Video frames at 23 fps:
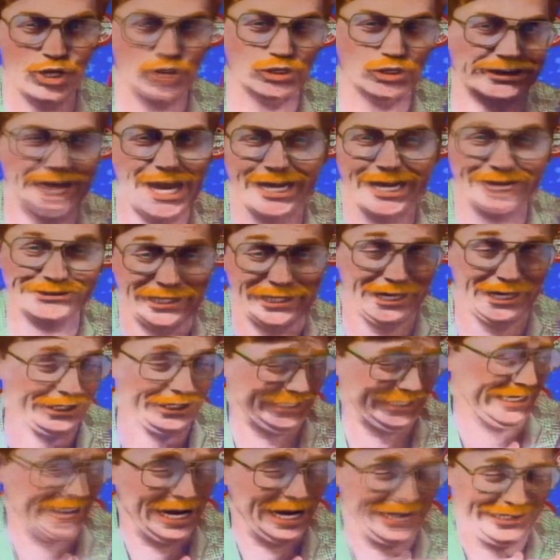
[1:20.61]
Chew
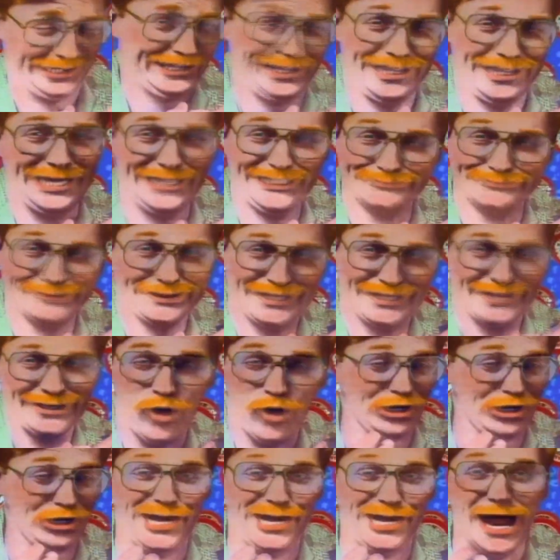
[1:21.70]
sticks, not tape,
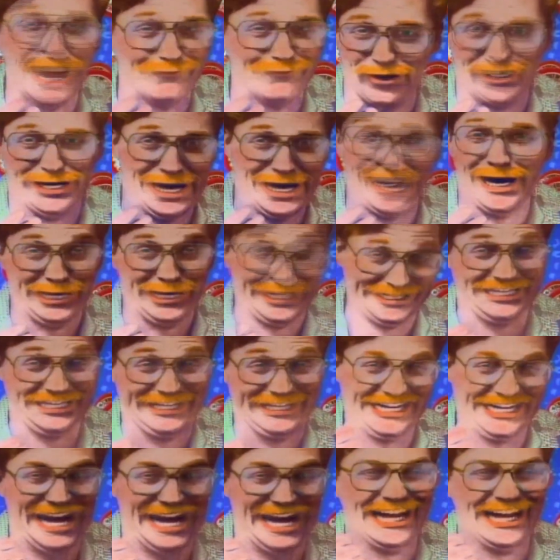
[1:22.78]
or you'll never get
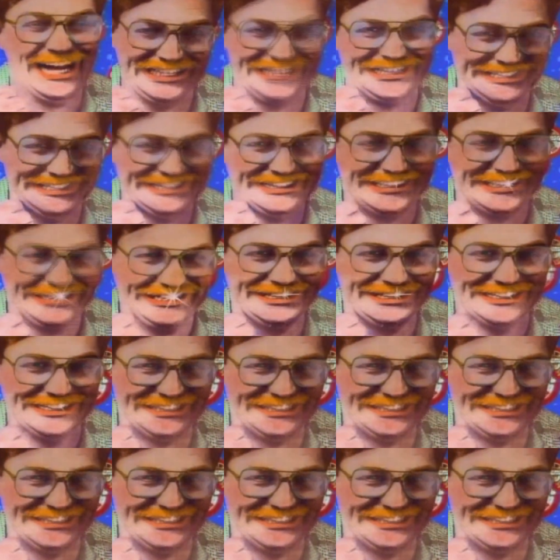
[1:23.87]
into college.